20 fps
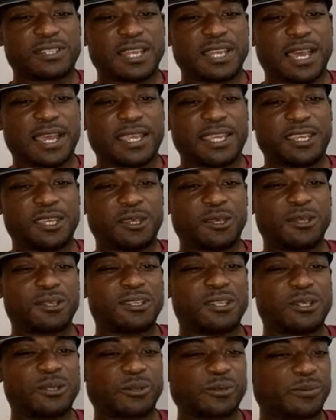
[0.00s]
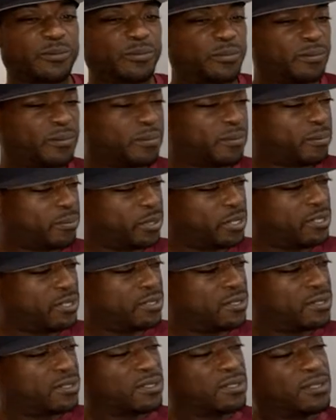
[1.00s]
now here a little
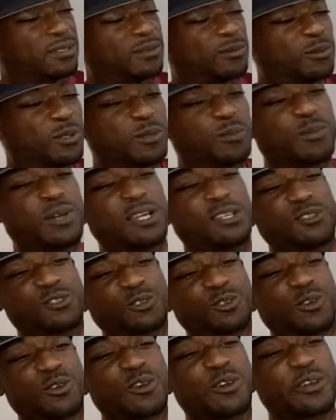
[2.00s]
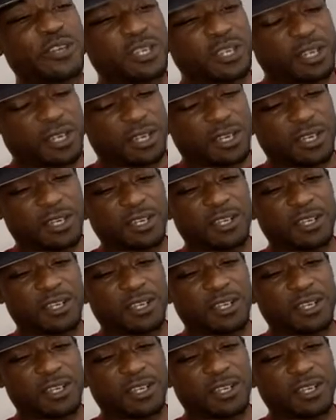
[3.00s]
piece? What about your